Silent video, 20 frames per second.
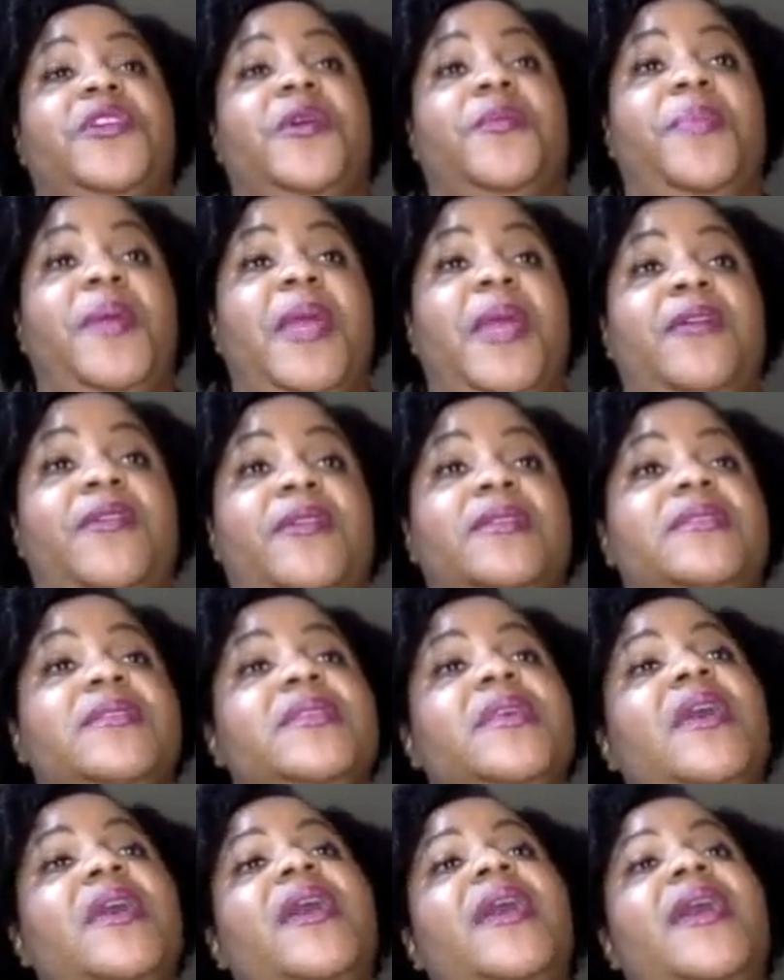
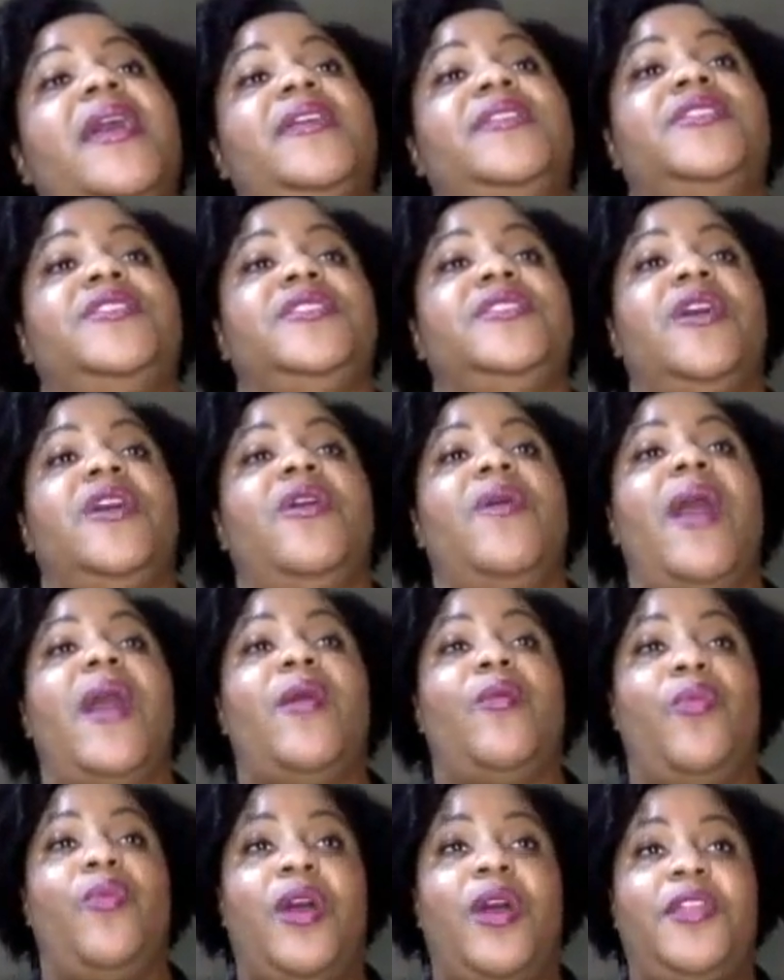parents. And so
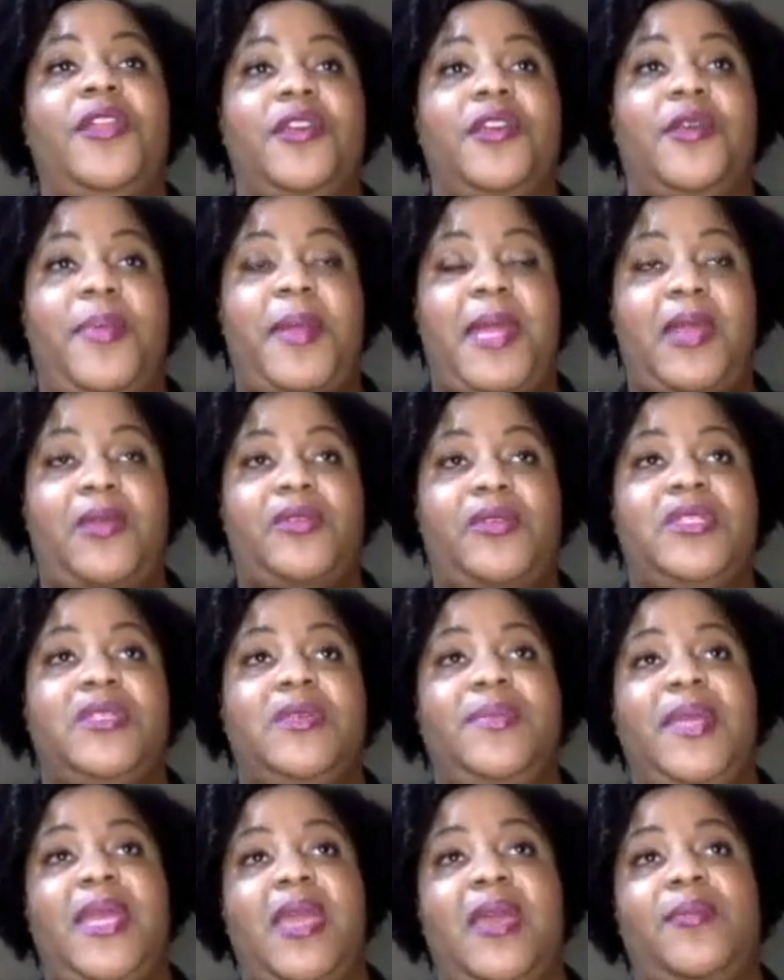I want their parents to
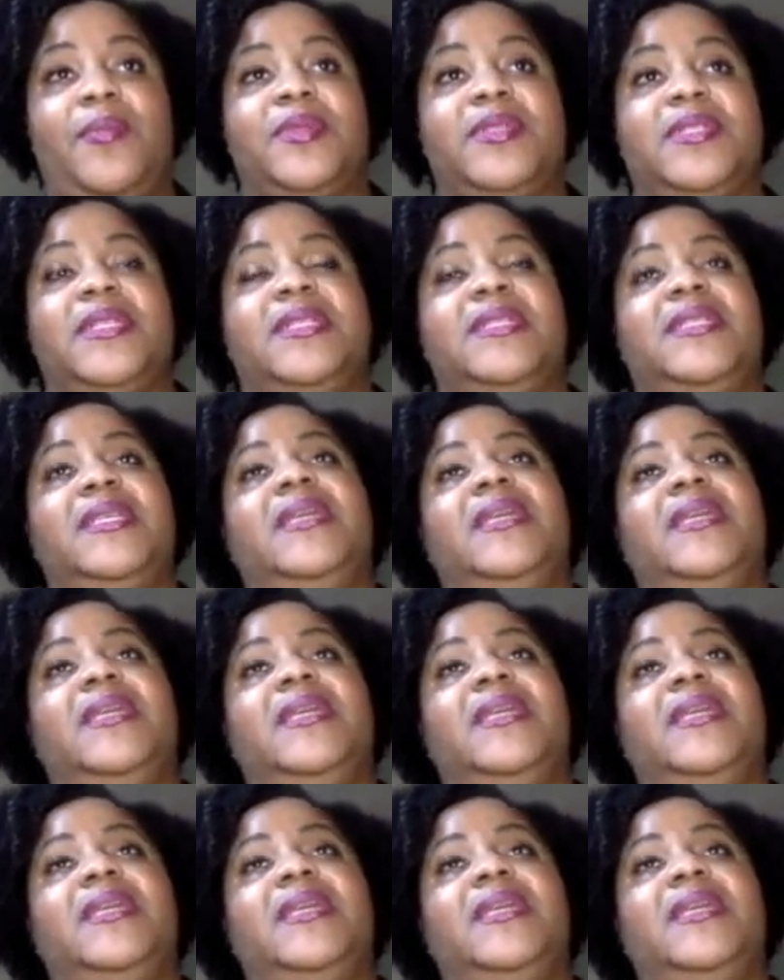be able to see